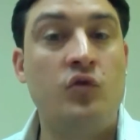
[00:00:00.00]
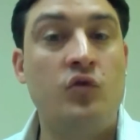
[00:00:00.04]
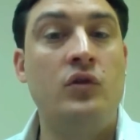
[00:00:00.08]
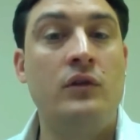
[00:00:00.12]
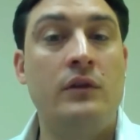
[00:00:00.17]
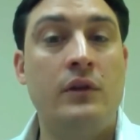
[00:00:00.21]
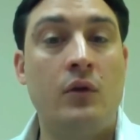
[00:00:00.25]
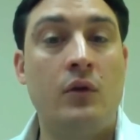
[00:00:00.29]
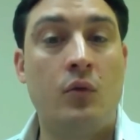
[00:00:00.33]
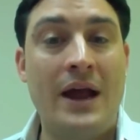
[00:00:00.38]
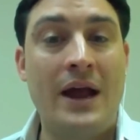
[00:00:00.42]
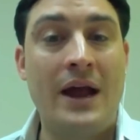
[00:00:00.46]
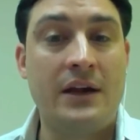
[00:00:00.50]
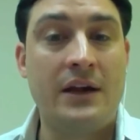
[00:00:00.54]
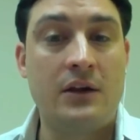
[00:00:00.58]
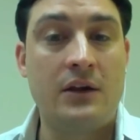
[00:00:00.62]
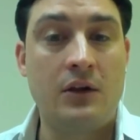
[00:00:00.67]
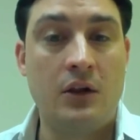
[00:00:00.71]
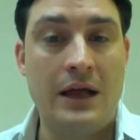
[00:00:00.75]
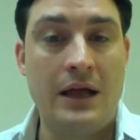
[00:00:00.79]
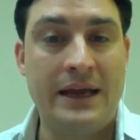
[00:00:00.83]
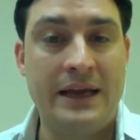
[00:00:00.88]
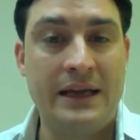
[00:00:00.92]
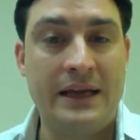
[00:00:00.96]
to the right
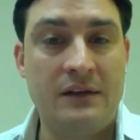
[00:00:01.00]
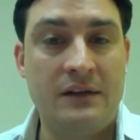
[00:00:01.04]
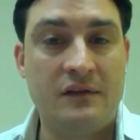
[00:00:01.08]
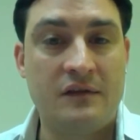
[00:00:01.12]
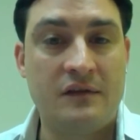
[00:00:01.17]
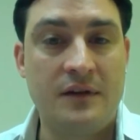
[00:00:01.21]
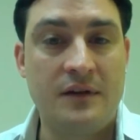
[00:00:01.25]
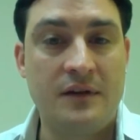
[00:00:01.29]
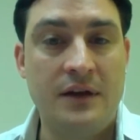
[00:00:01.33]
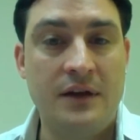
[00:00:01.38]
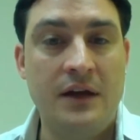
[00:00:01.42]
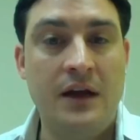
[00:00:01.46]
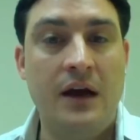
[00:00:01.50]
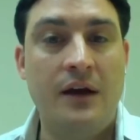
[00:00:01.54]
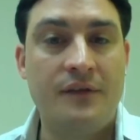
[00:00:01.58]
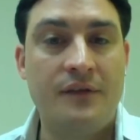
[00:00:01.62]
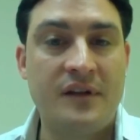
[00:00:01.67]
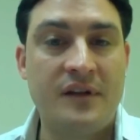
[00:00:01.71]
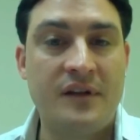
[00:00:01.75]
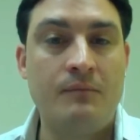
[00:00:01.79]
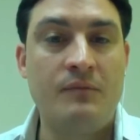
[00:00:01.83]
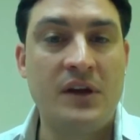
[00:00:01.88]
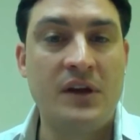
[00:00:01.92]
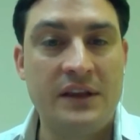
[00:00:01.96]
clients of
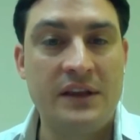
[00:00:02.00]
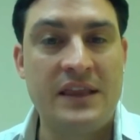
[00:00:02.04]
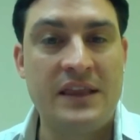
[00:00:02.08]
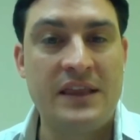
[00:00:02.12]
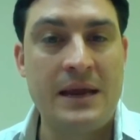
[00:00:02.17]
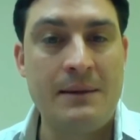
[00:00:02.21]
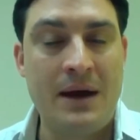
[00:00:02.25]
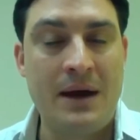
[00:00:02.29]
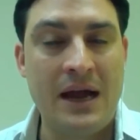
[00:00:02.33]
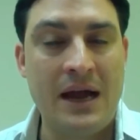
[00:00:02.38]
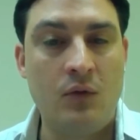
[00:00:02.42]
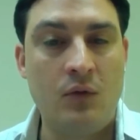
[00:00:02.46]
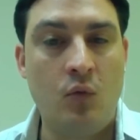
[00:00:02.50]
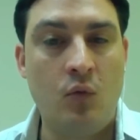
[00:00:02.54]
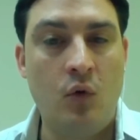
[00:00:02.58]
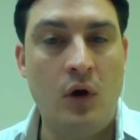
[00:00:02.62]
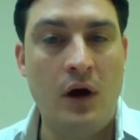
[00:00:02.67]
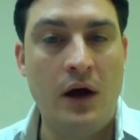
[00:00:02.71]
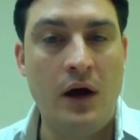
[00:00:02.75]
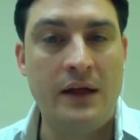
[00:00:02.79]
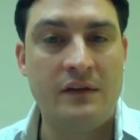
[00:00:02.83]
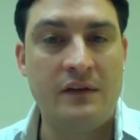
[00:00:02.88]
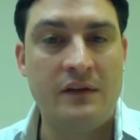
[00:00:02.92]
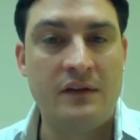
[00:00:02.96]
something that they might
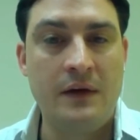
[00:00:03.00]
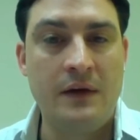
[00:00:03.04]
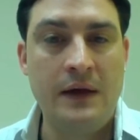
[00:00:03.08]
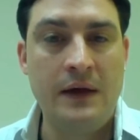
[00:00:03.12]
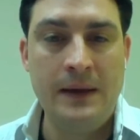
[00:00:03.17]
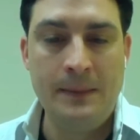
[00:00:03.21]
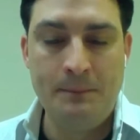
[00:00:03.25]
want.